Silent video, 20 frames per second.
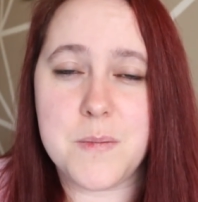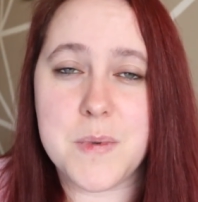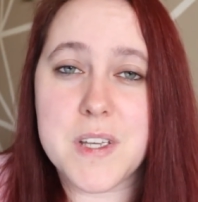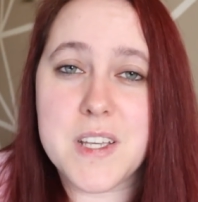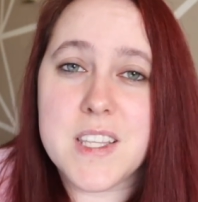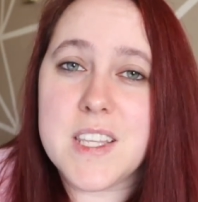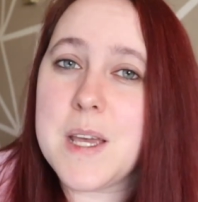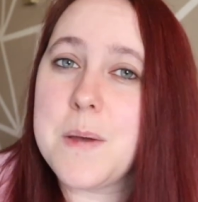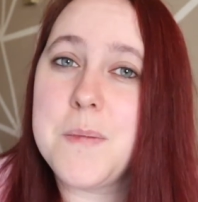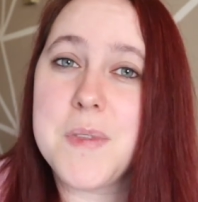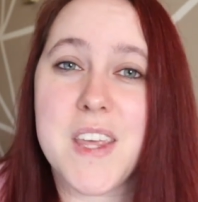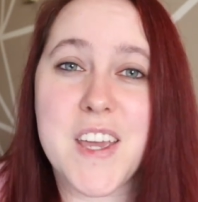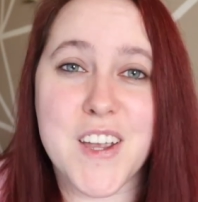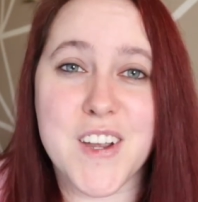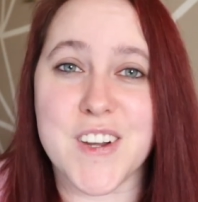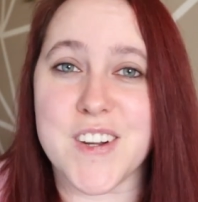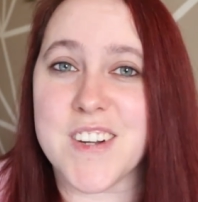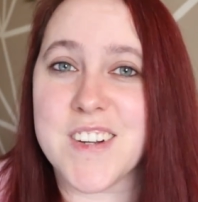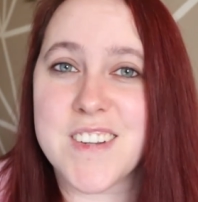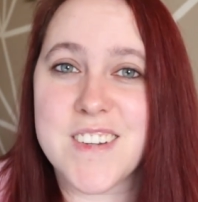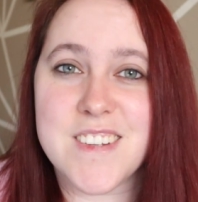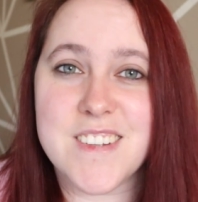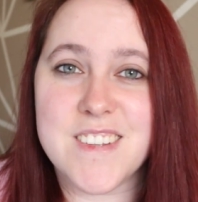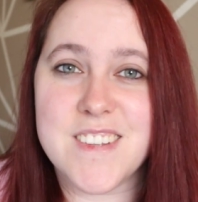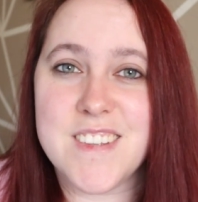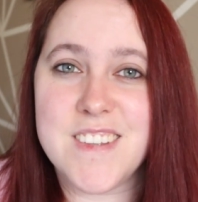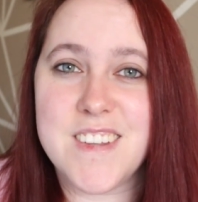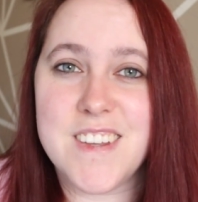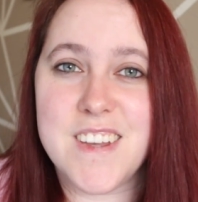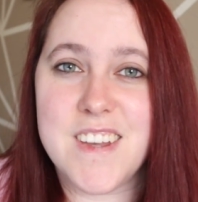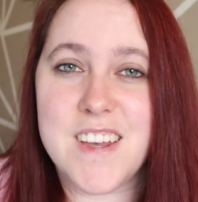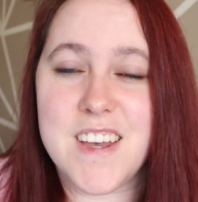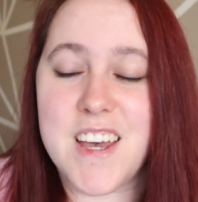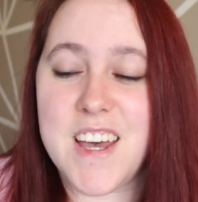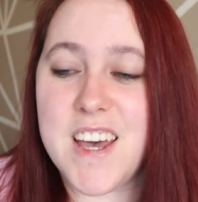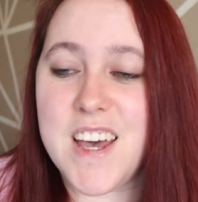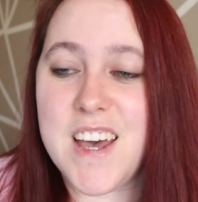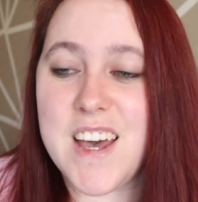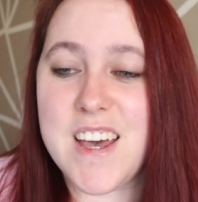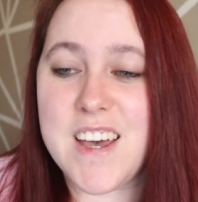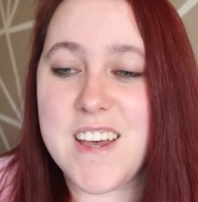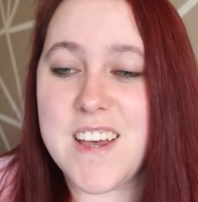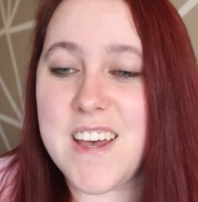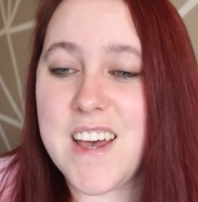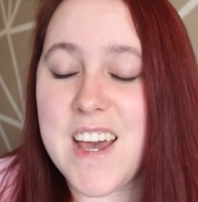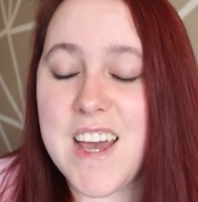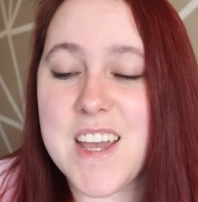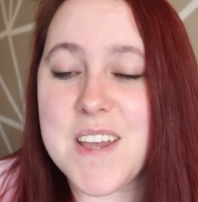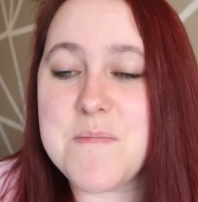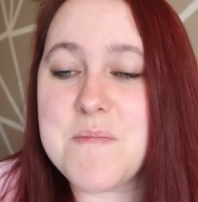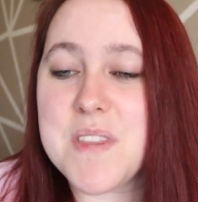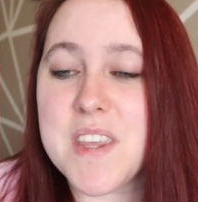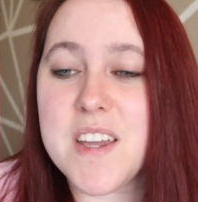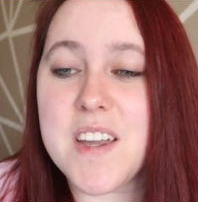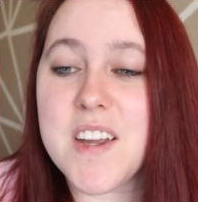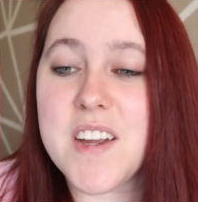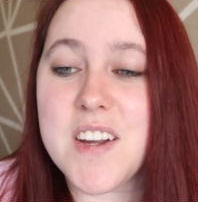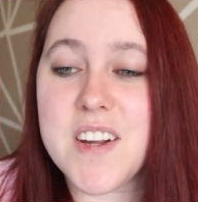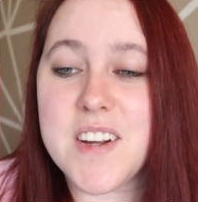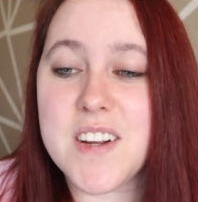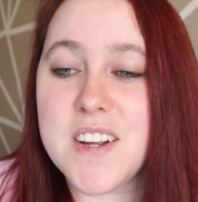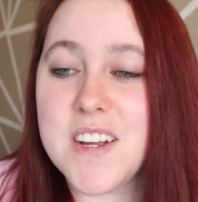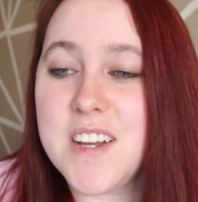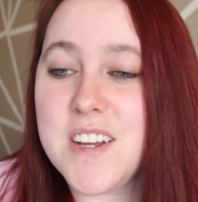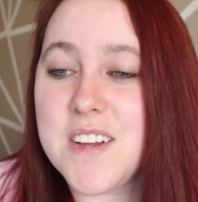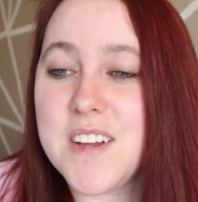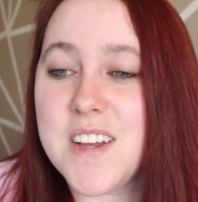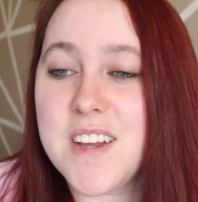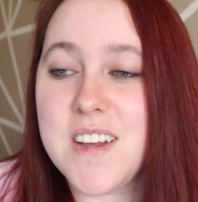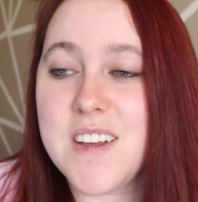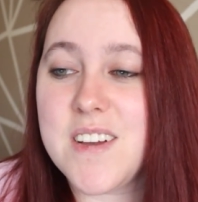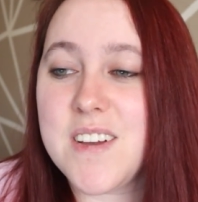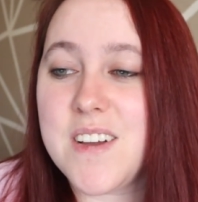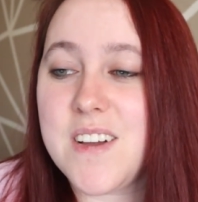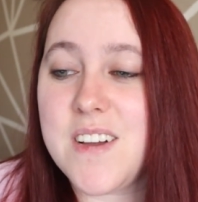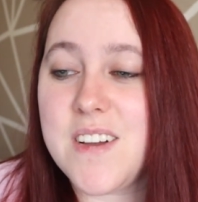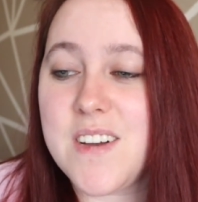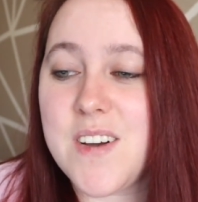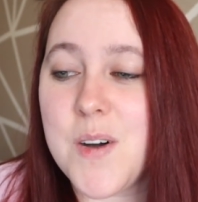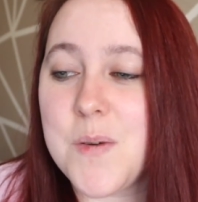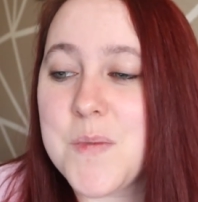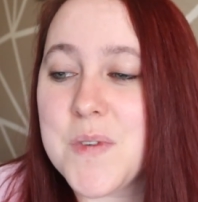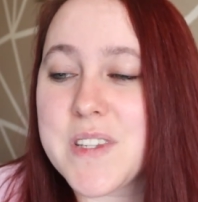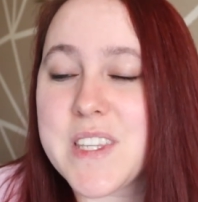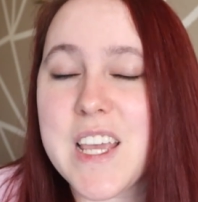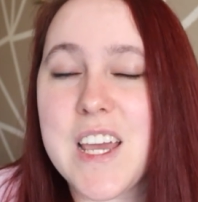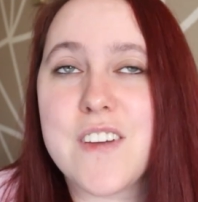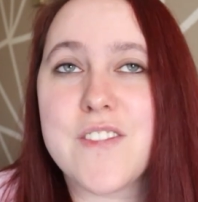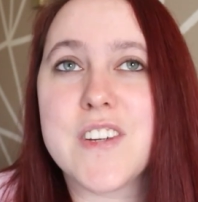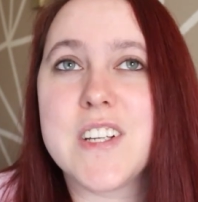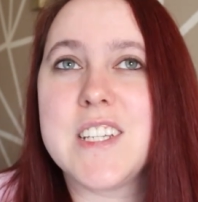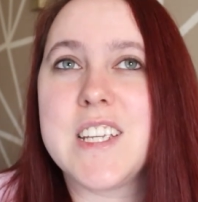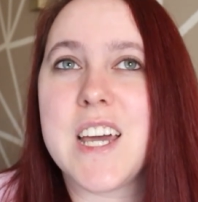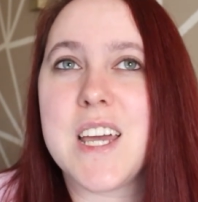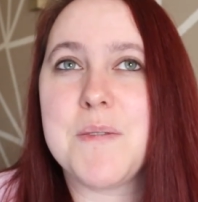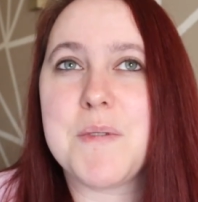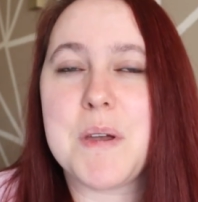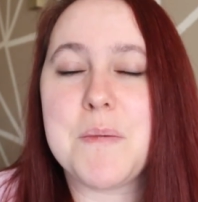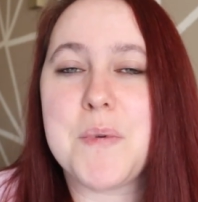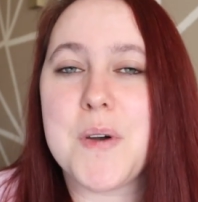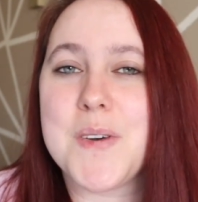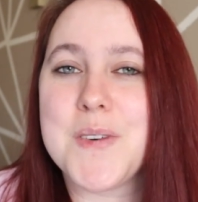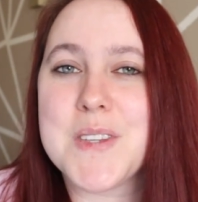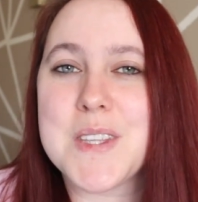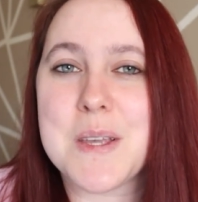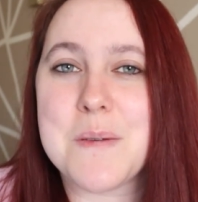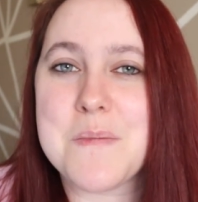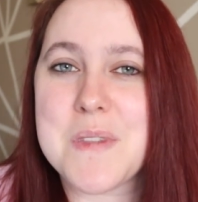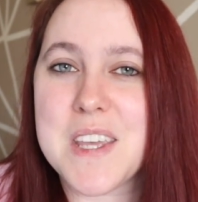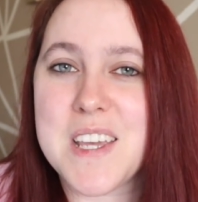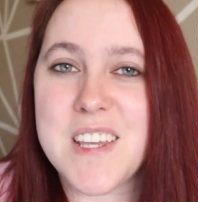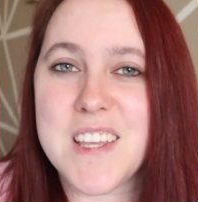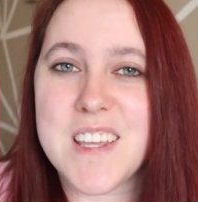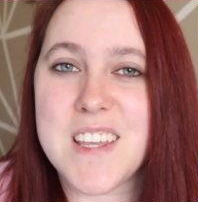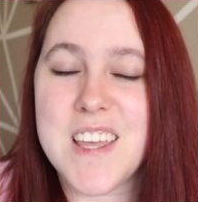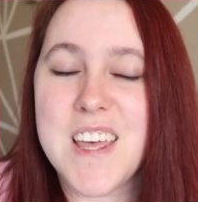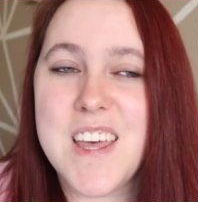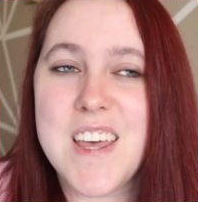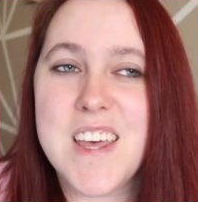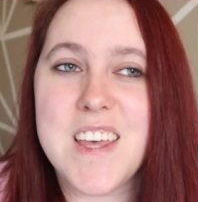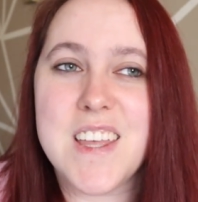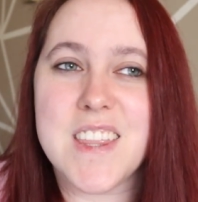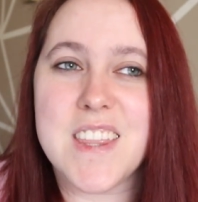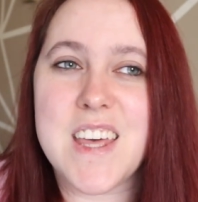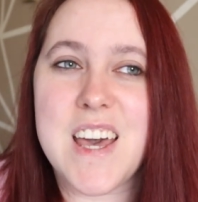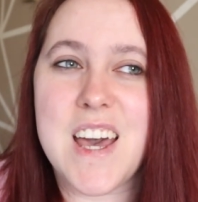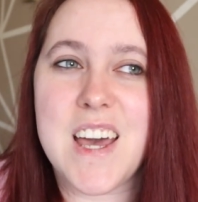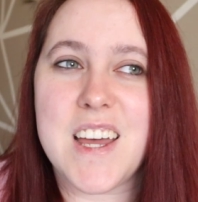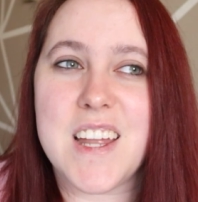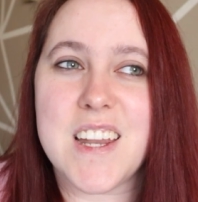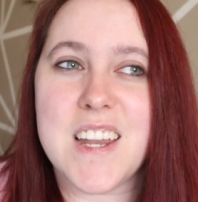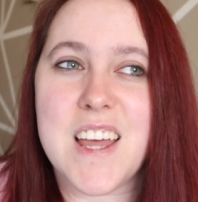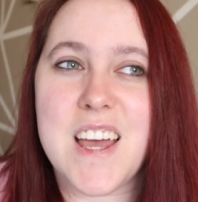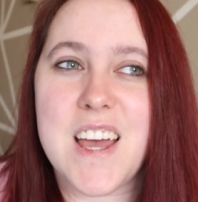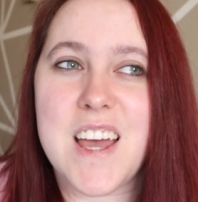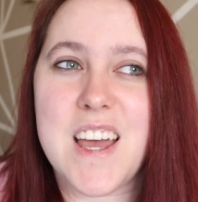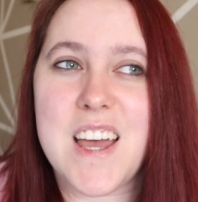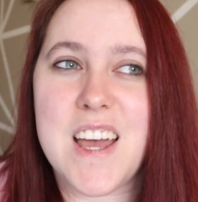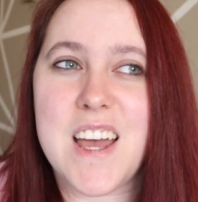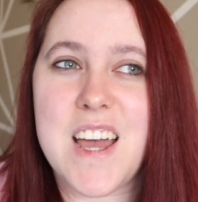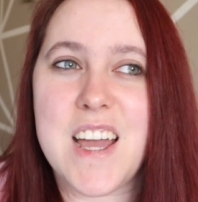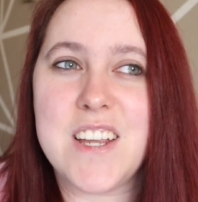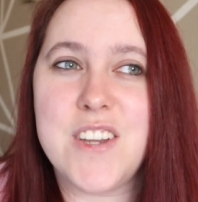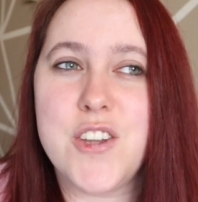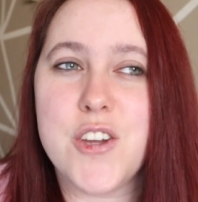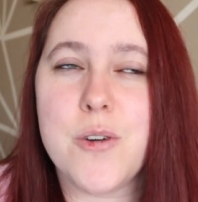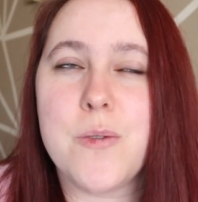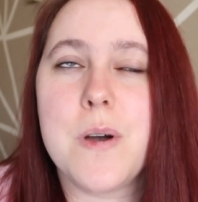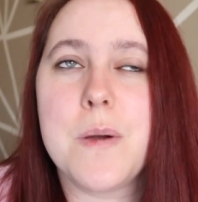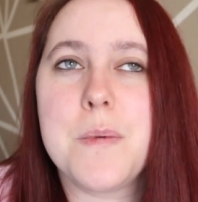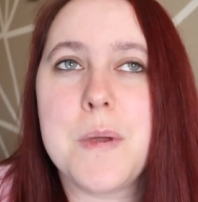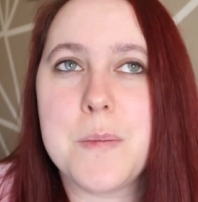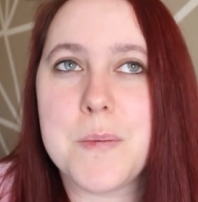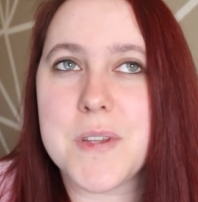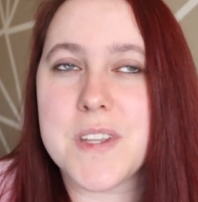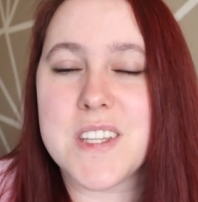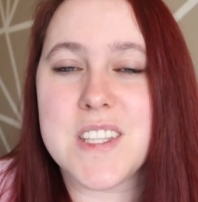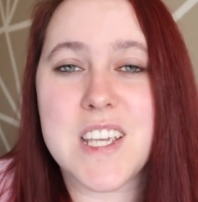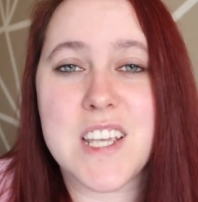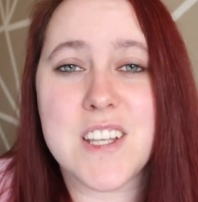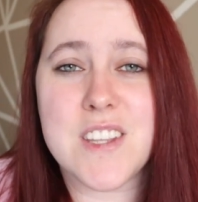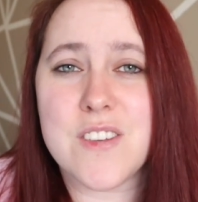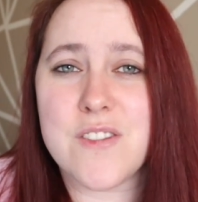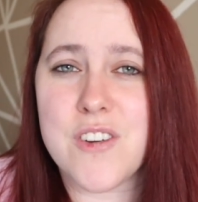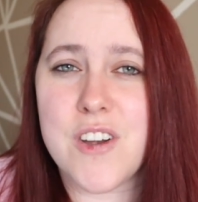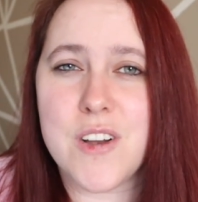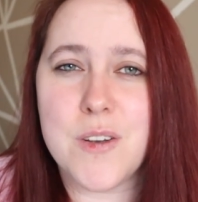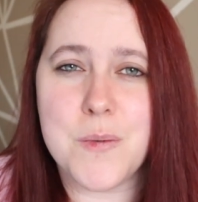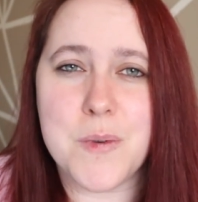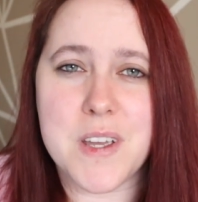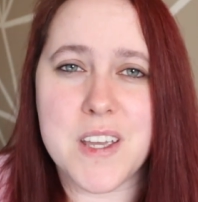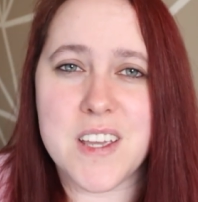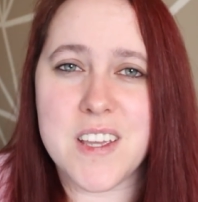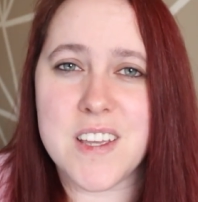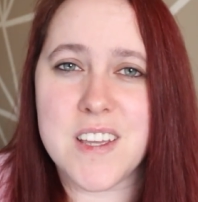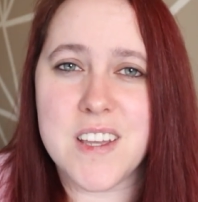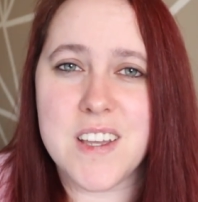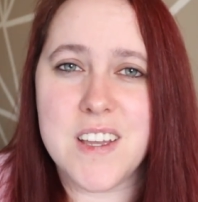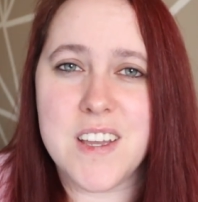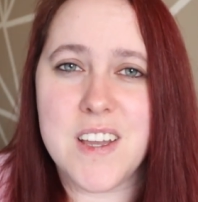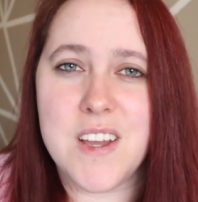because I'm there. I'm there almost every time I post something that I don't want people to take the wrong way.